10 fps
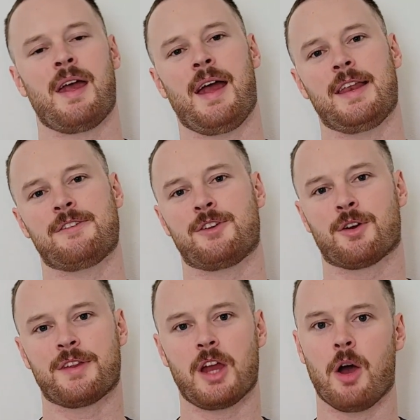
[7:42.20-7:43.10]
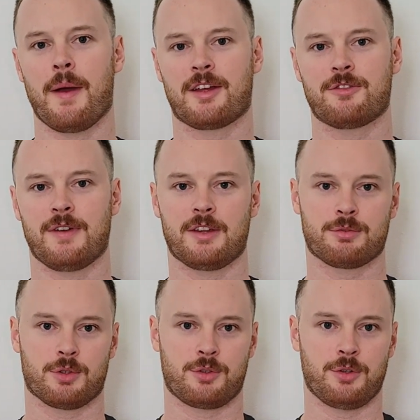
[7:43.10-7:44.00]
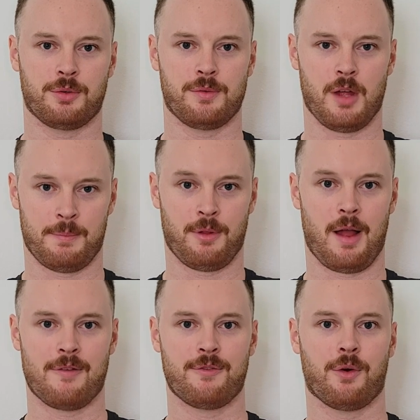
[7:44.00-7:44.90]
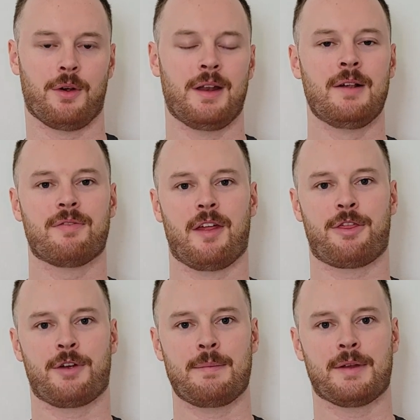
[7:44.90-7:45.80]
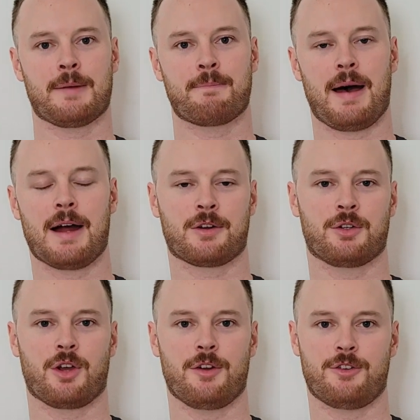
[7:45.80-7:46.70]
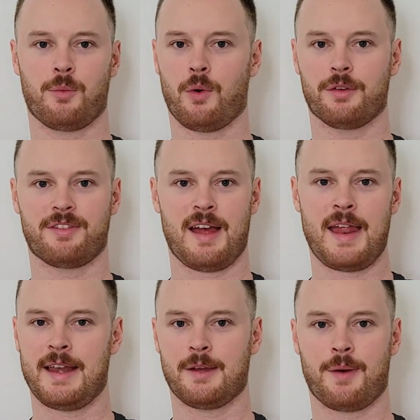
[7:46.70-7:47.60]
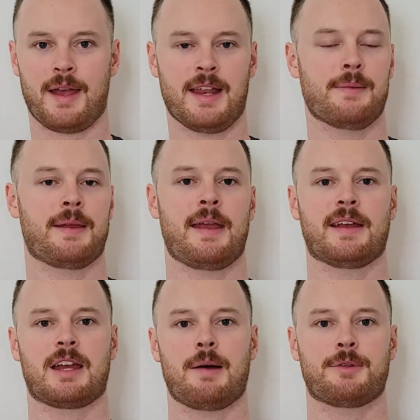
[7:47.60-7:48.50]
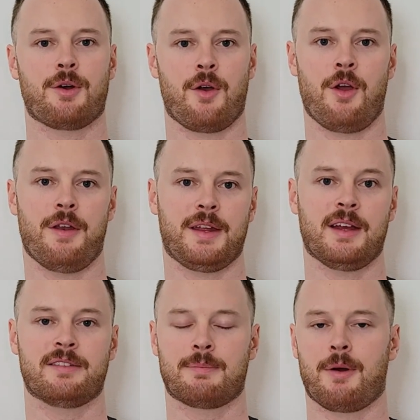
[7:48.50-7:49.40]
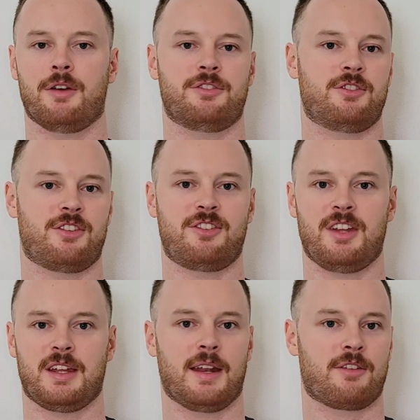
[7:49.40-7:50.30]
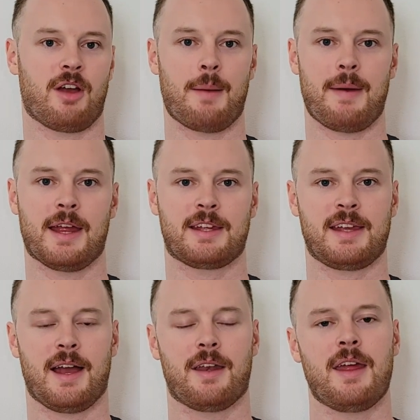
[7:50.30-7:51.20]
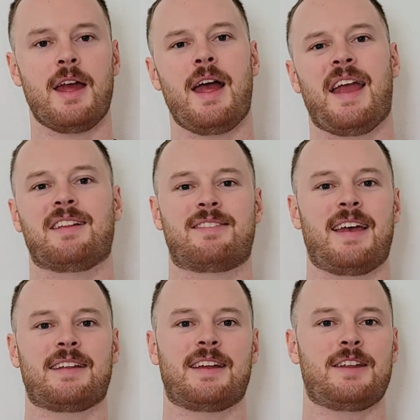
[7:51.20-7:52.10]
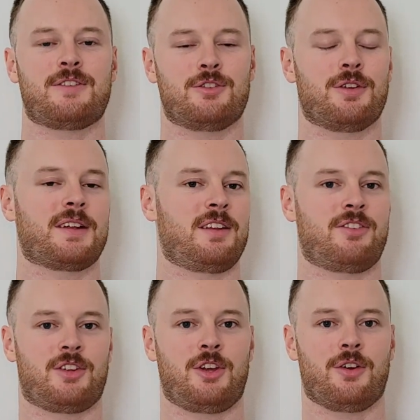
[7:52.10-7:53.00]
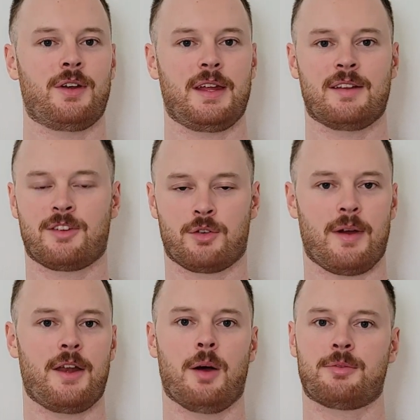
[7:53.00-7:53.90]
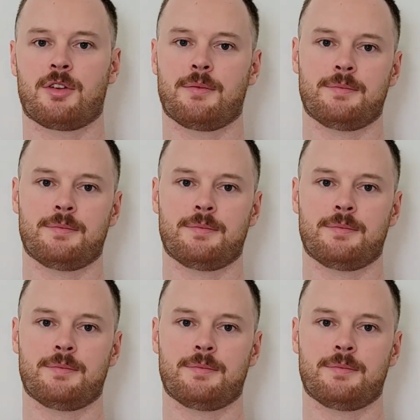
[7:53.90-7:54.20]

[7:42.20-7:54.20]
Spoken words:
And if you're on the OX visa or could apply for it, that 3 million baht could go towards that anyway, and it'd be income you're earning as opposed to just sitting in a Thai bank account. In saying that, if you do like the security, it's a great option.